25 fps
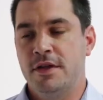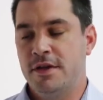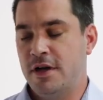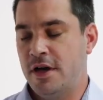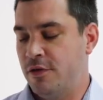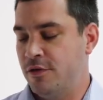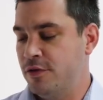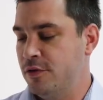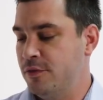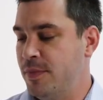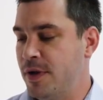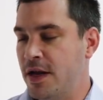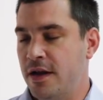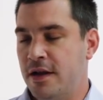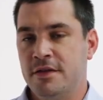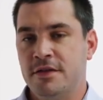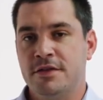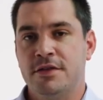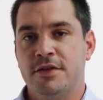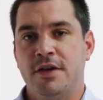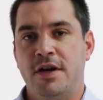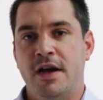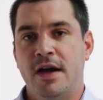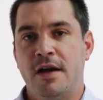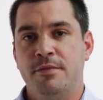that our
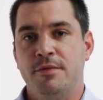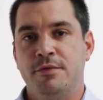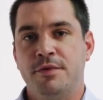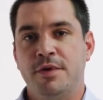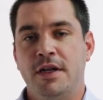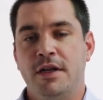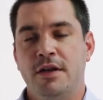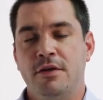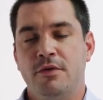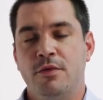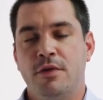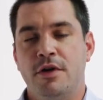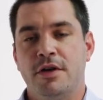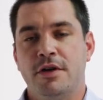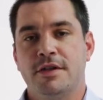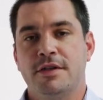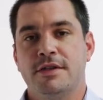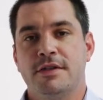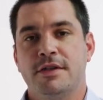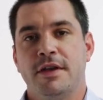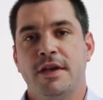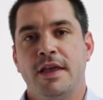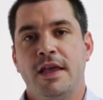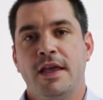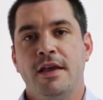Balancer app really
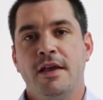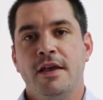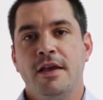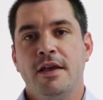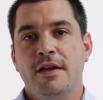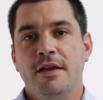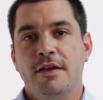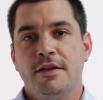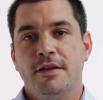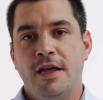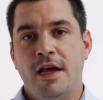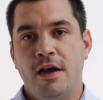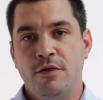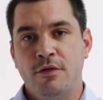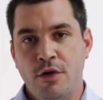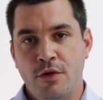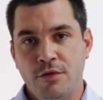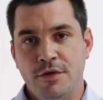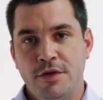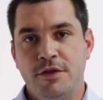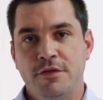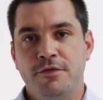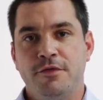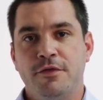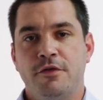works.
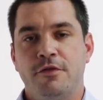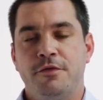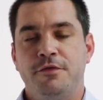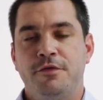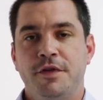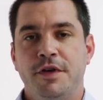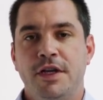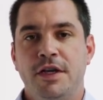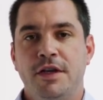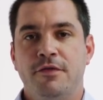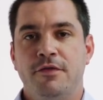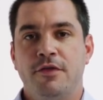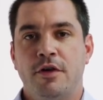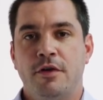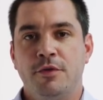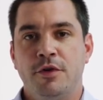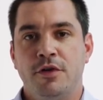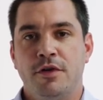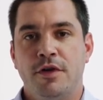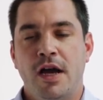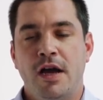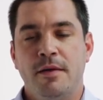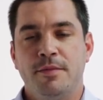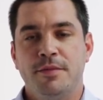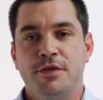Download it for free from
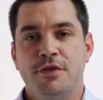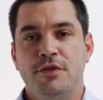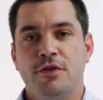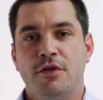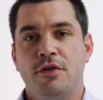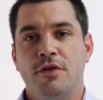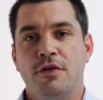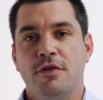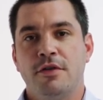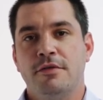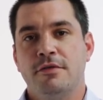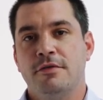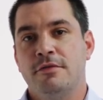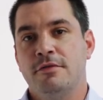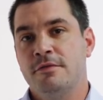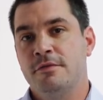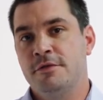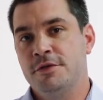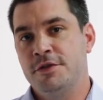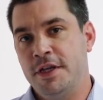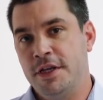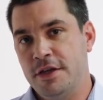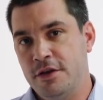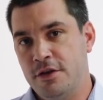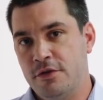your app store,
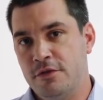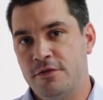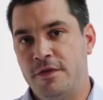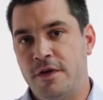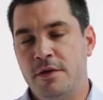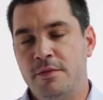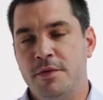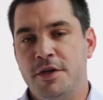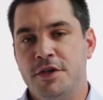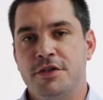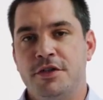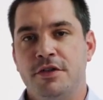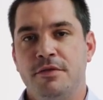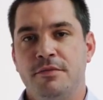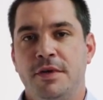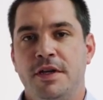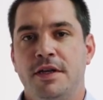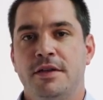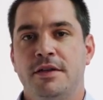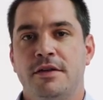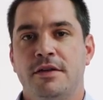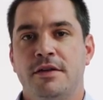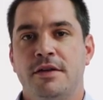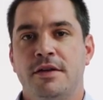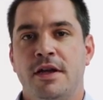take your vibration
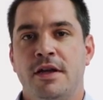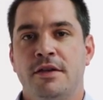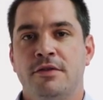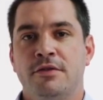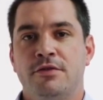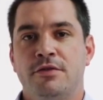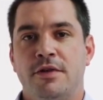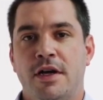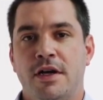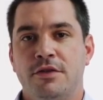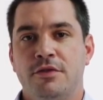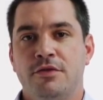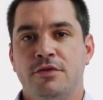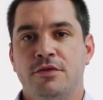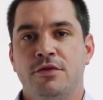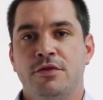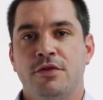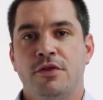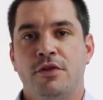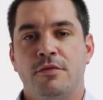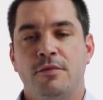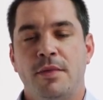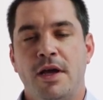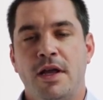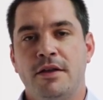meter and try to do
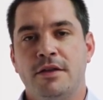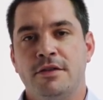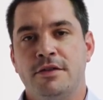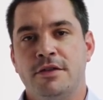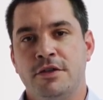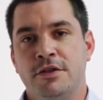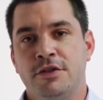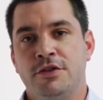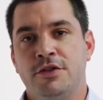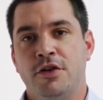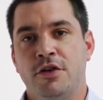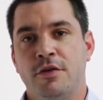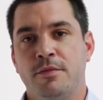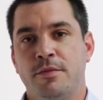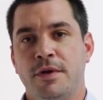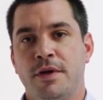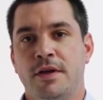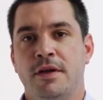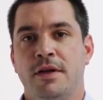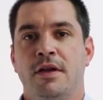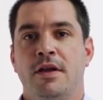your balancing job.